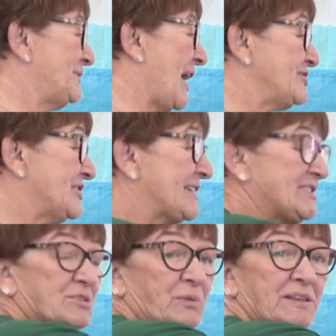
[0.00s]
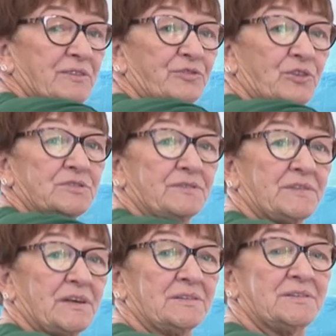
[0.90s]
that's the way the front
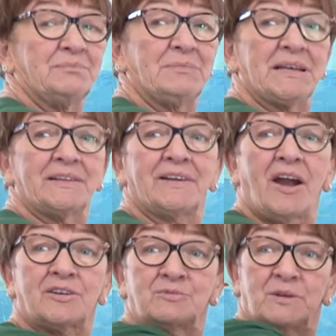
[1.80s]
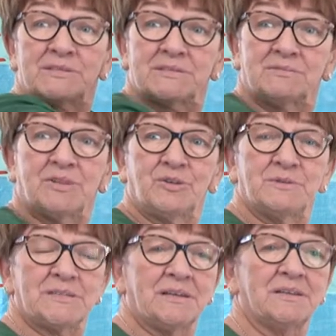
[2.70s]
of the middle of the garden was, you know,
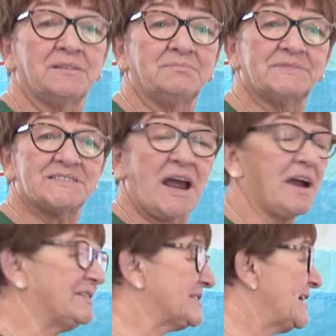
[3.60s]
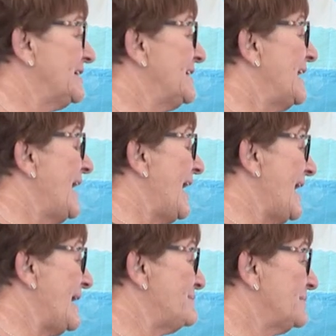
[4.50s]
with a star in it.
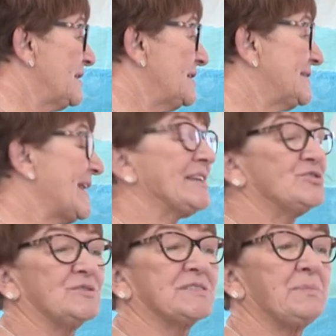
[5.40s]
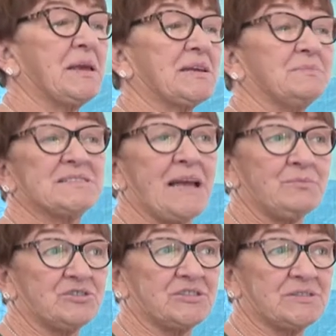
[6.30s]
The aunt used to make them
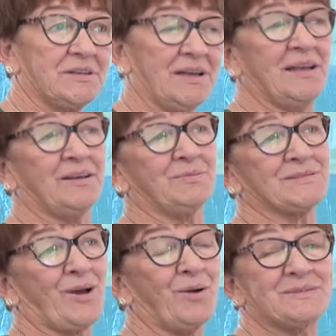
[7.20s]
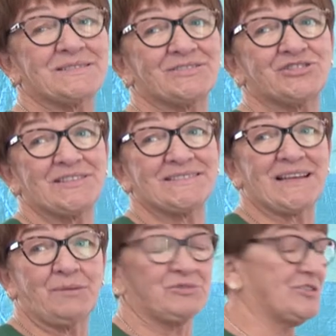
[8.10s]
sandwiches. It was always cheese
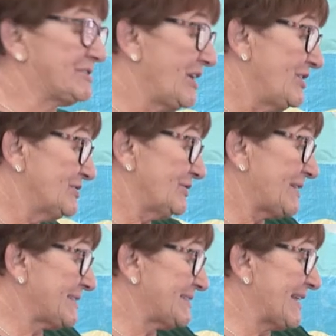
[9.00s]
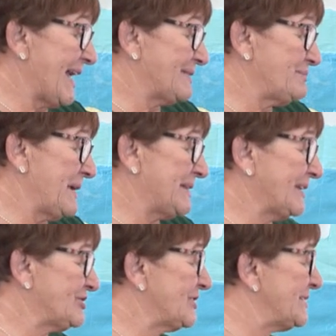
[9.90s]
sandwiches. So that's the aunt made
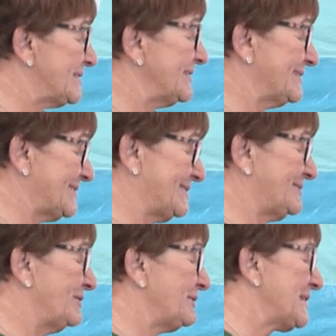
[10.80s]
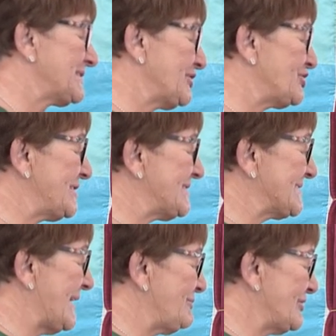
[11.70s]
that cheese. It's knitted
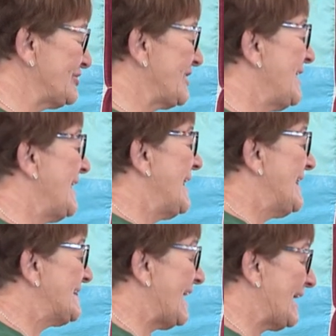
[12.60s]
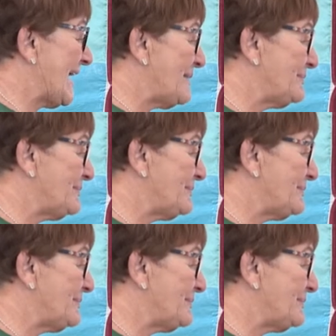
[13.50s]
cheese sandwich. They